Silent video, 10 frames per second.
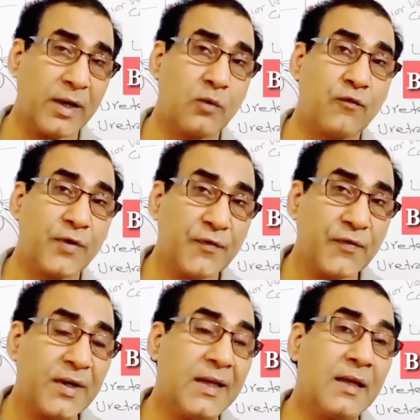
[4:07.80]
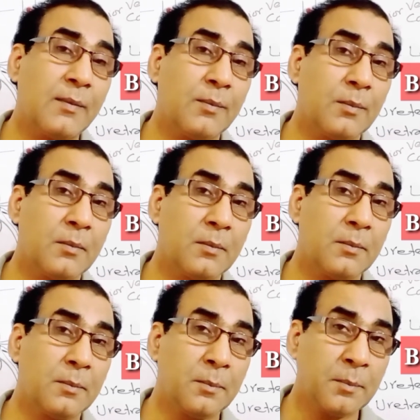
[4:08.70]
50
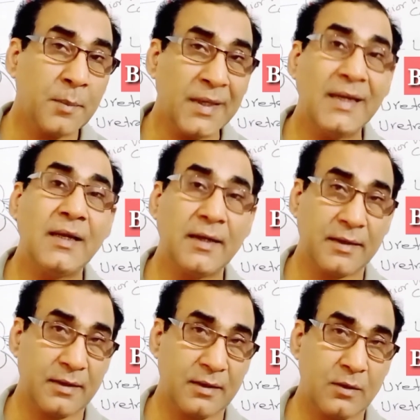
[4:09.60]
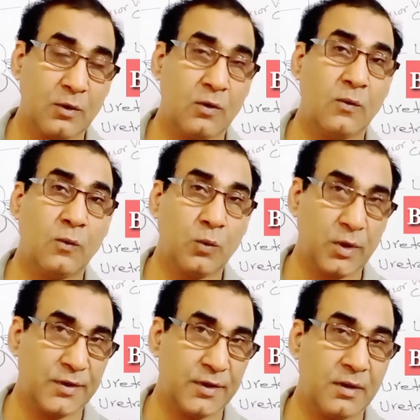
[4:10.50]
milliliter of
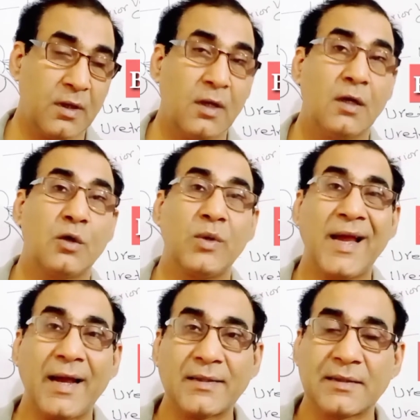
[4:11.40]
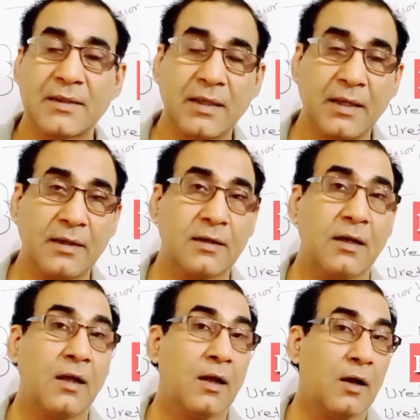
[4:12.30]
water to excrete
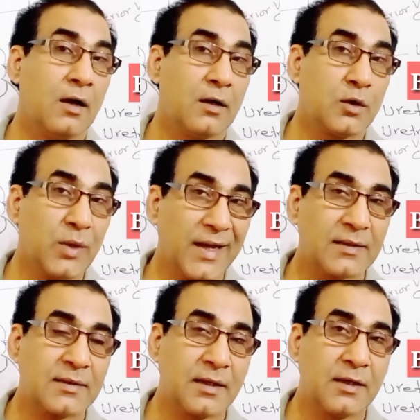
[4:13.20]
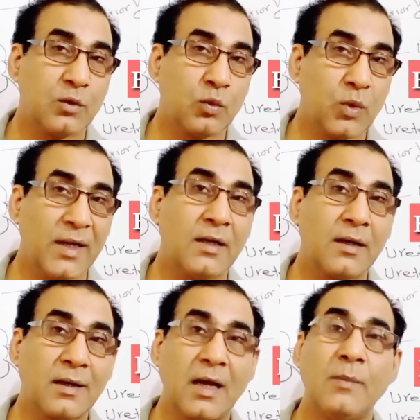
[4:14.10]

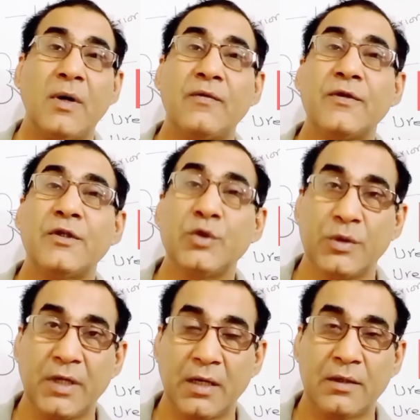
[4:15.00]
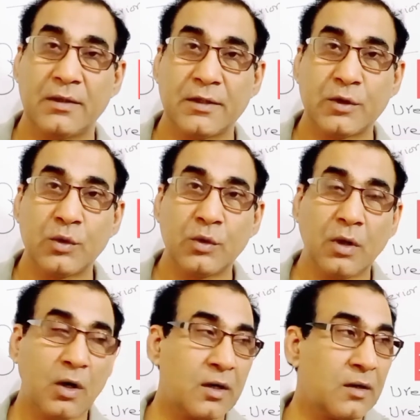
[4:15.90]
1 gram of urea.
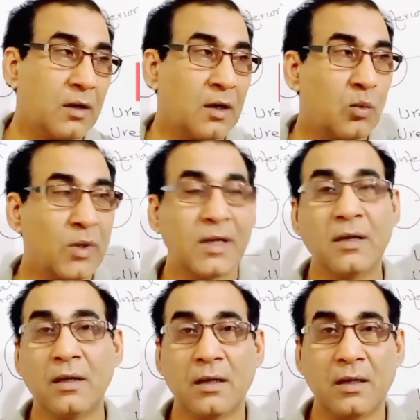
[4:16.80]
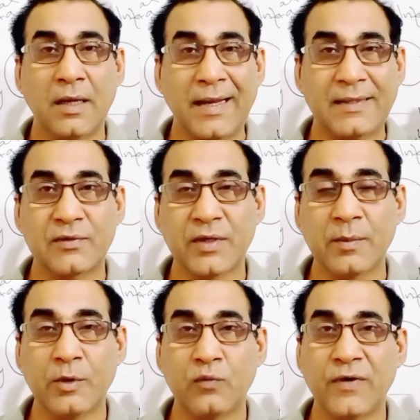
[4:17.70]
So on one
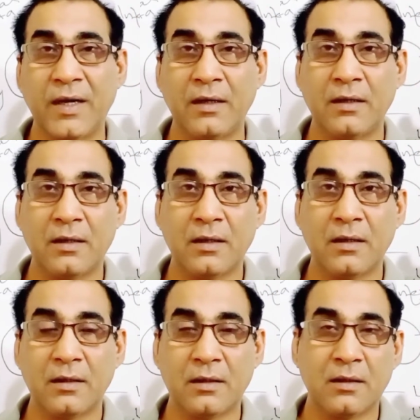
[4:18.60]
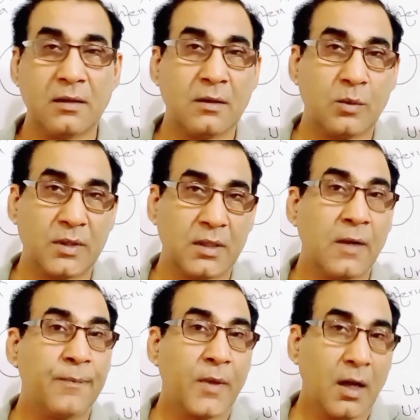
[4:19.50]
extreme you find what?
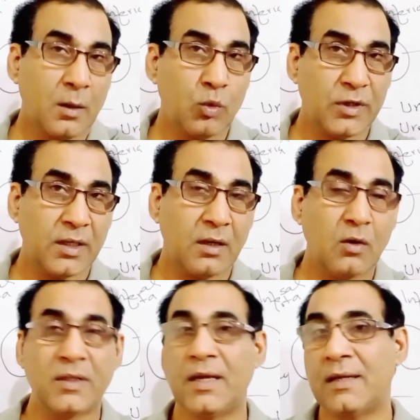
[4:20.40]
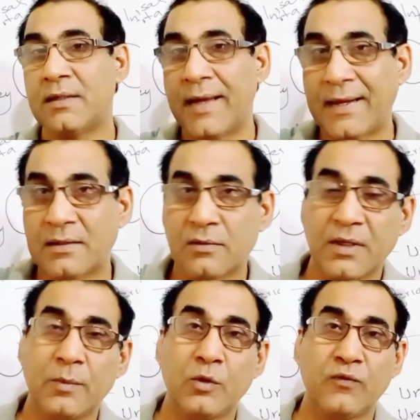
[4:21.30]
Ammonia. On the other
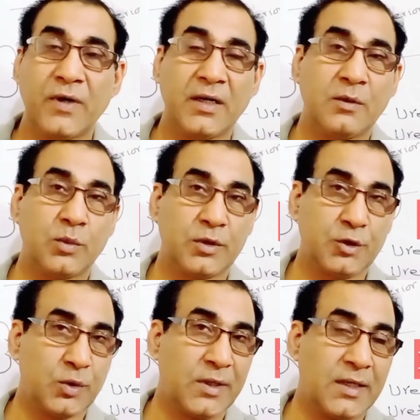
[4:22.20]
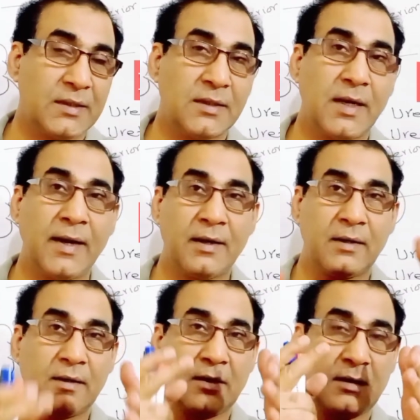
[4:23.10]
extreme you find what? Uric acid,
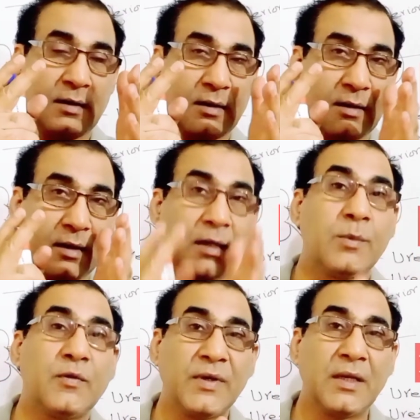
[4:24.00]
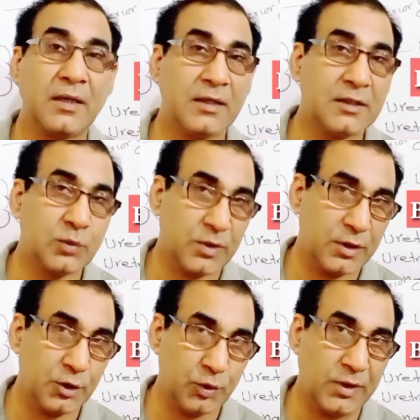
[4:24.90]
and in between is
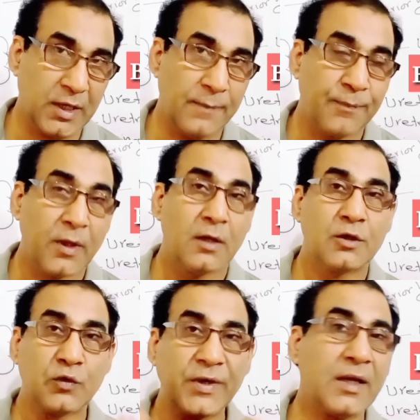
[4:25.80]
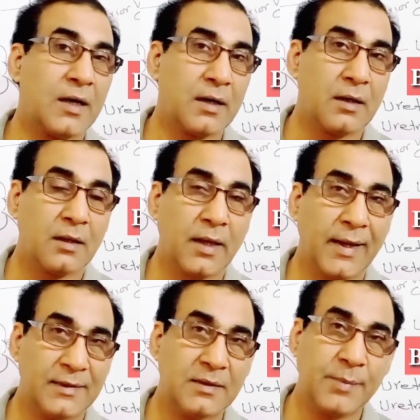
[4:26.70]
what? Urea. So we are,
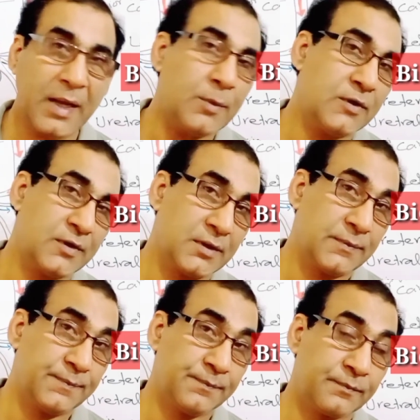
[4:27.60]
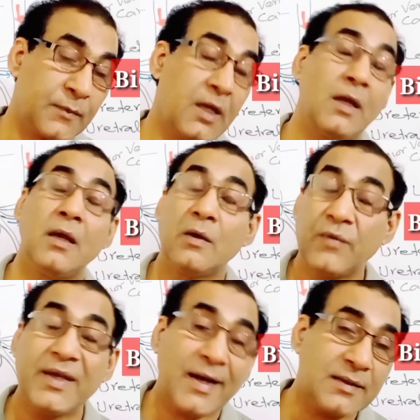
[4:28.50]
as the mammals,
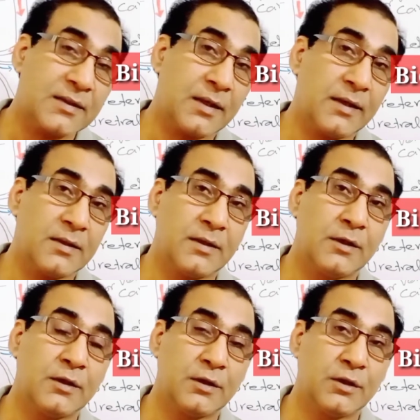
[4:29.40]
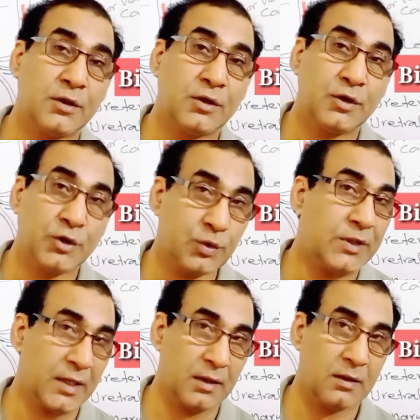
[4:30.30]
we excrete
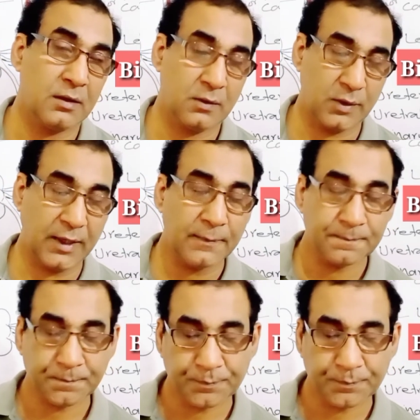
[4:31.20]
urea. Okay,